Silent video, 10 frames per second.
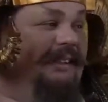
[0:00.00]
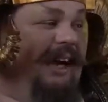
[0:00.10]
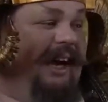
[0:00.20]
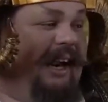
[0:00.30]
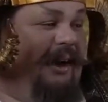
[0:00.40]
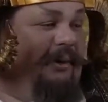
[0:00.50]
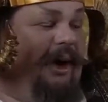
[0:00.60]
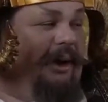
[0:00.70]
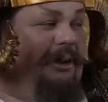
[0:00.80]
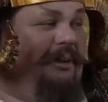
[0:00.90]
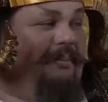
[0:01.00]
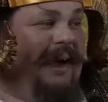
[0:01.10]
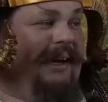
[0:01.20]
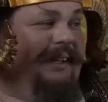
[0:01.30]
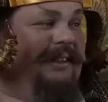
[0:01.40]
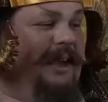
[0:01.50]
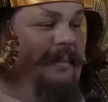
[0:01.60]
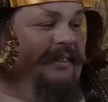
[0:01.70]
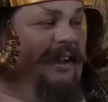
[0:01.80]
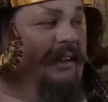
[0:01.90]
All right, well, Pirate Tim,
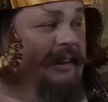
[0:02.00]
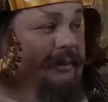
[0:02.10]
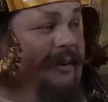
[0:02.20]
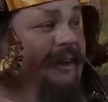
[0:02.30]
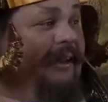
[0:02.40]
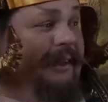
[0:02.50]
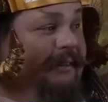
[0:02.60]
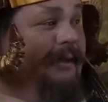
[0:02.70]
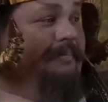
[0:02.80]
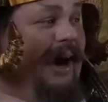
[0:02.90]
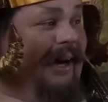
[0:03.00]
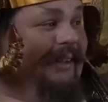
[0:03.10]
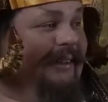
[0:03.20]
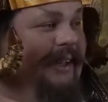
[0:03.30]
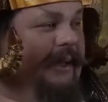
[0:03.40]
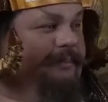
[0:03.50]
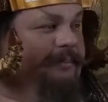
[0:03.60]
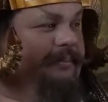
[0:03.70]
it sounds like we've got us a bargain then.